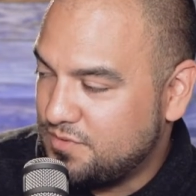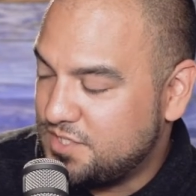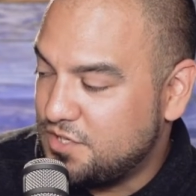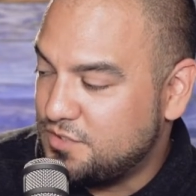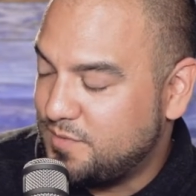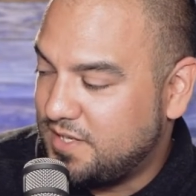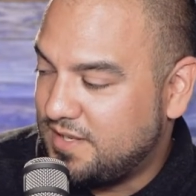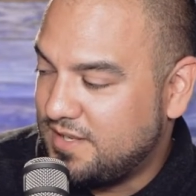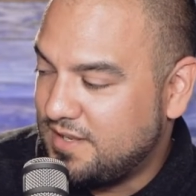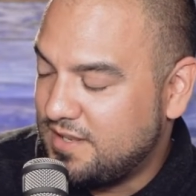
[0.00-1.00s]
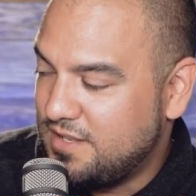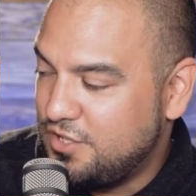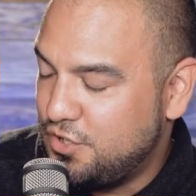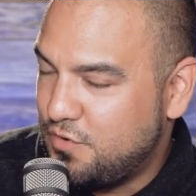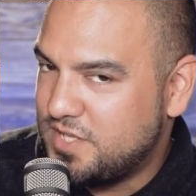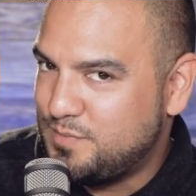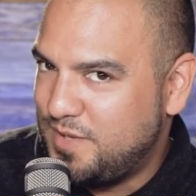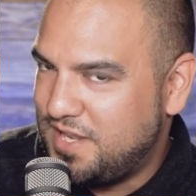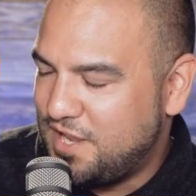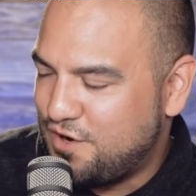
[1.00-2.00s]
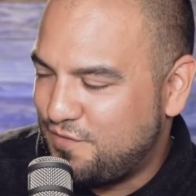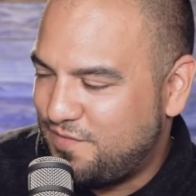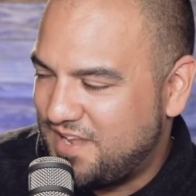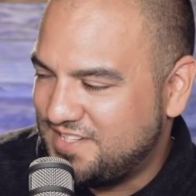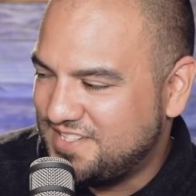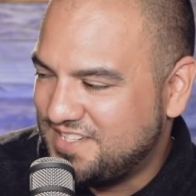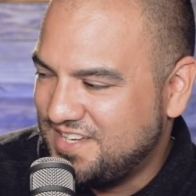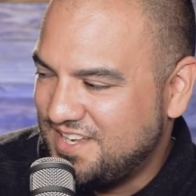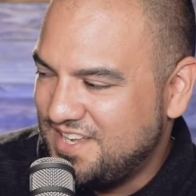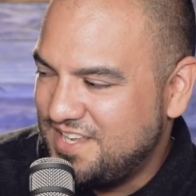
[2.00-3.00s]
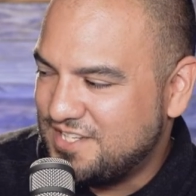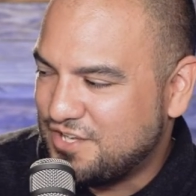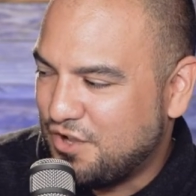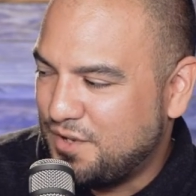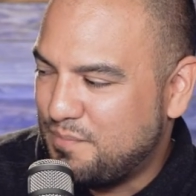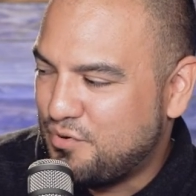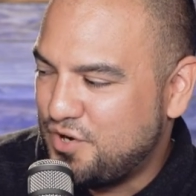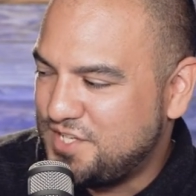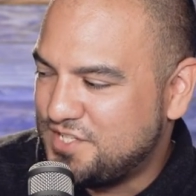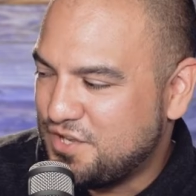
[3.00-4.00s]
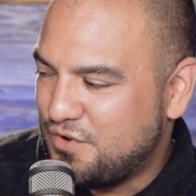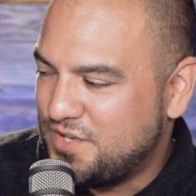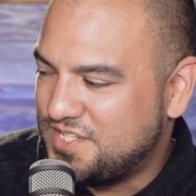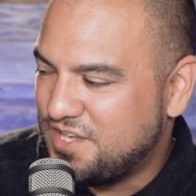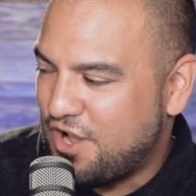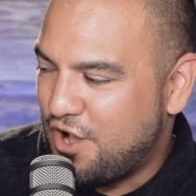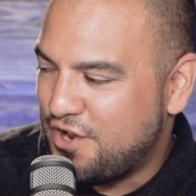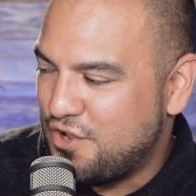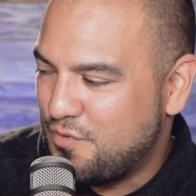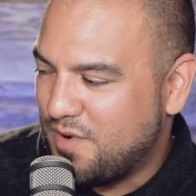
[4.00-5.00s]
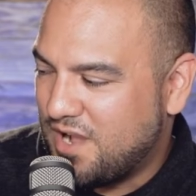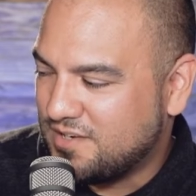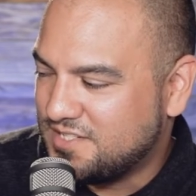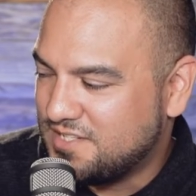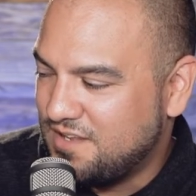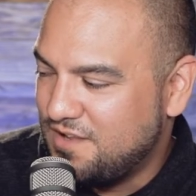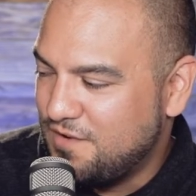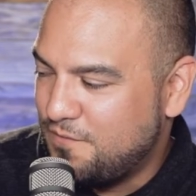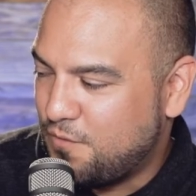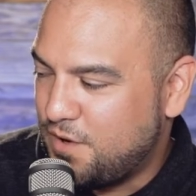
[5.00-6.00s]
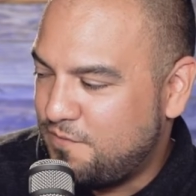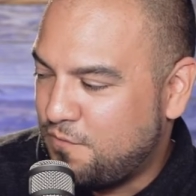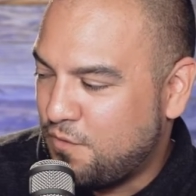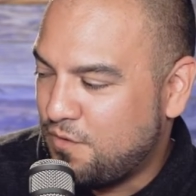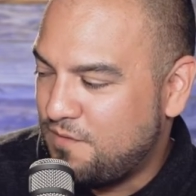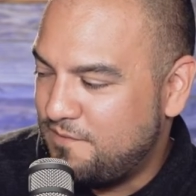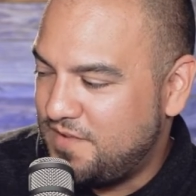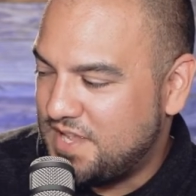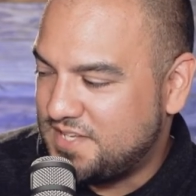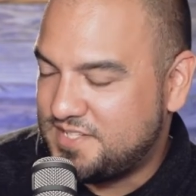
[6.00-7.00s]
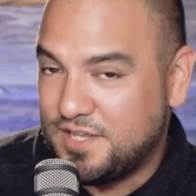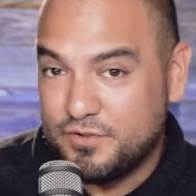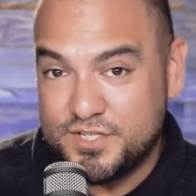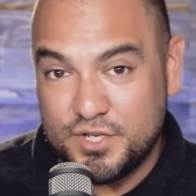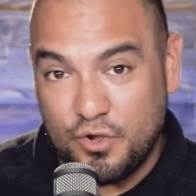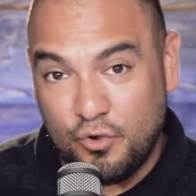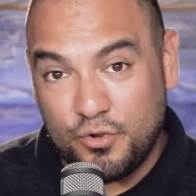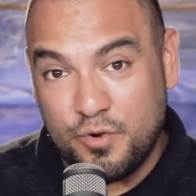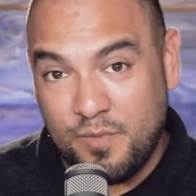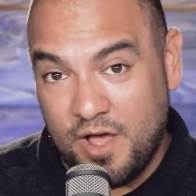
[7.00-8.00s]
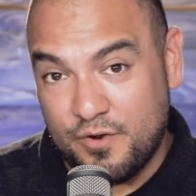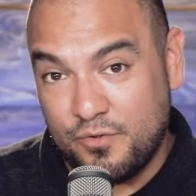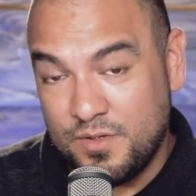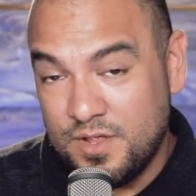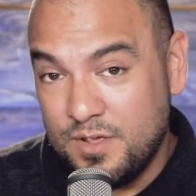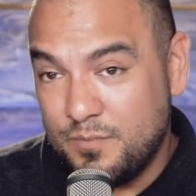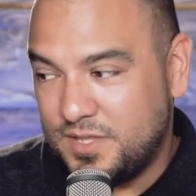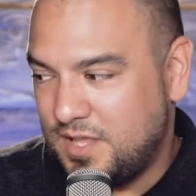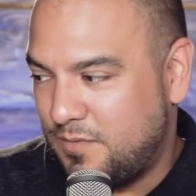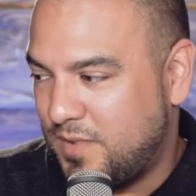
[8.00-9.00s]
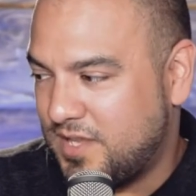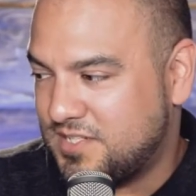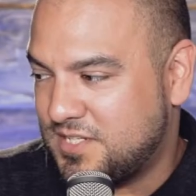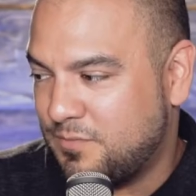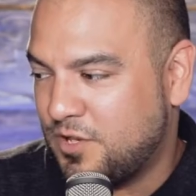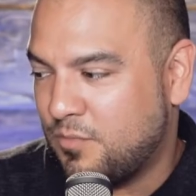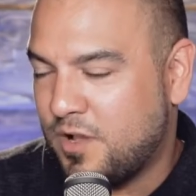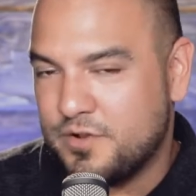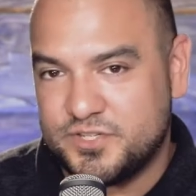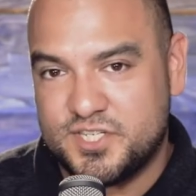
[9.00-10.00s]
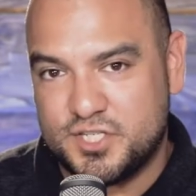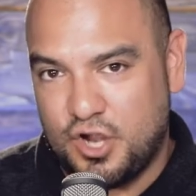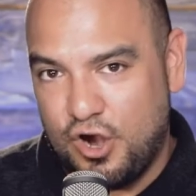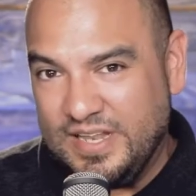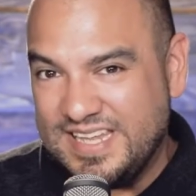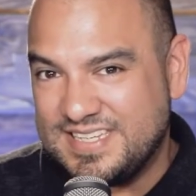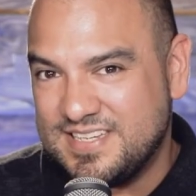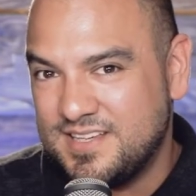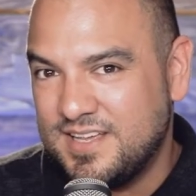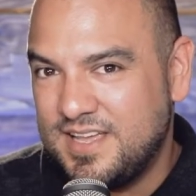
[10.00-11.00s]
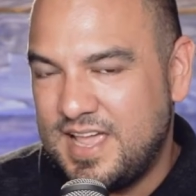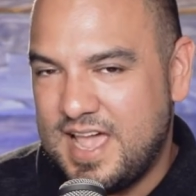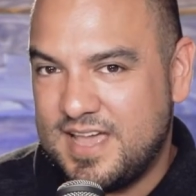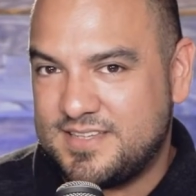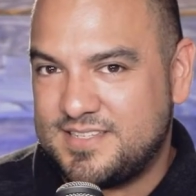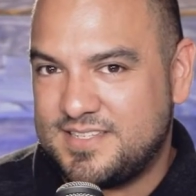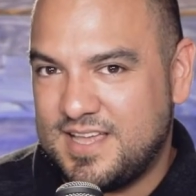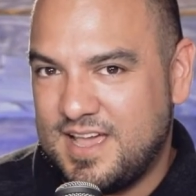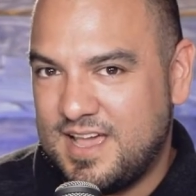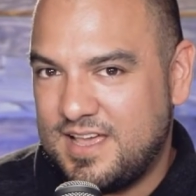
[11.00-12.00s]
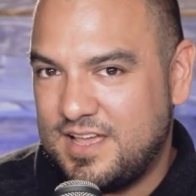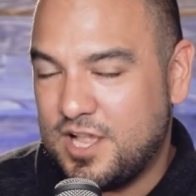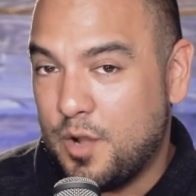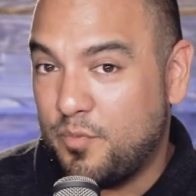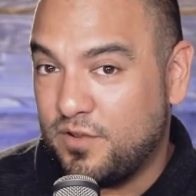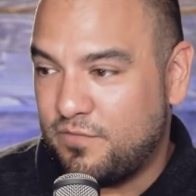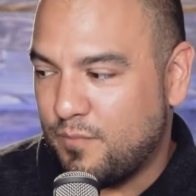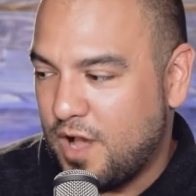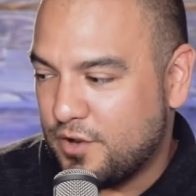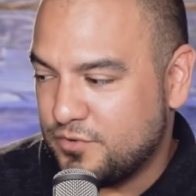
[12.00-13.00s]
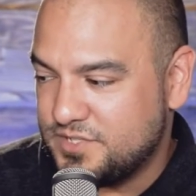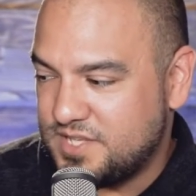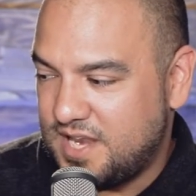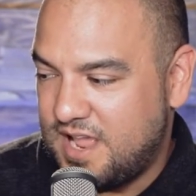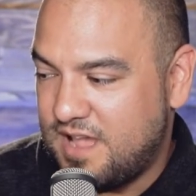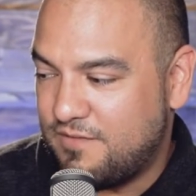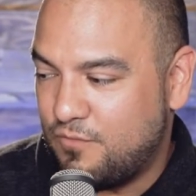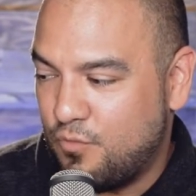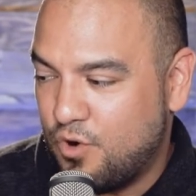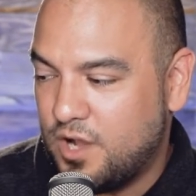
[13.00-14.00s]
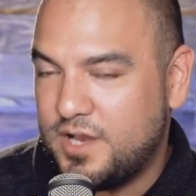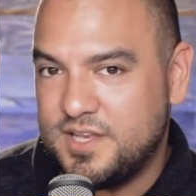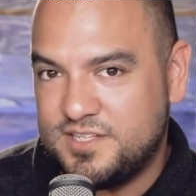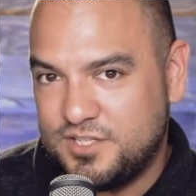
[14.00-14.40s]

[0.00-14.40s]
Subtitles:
USB interface is called a PreSonus Audio Box 44 VSL. It's an older model, but they make similar models. Scarlett has a couple of models that have 1 and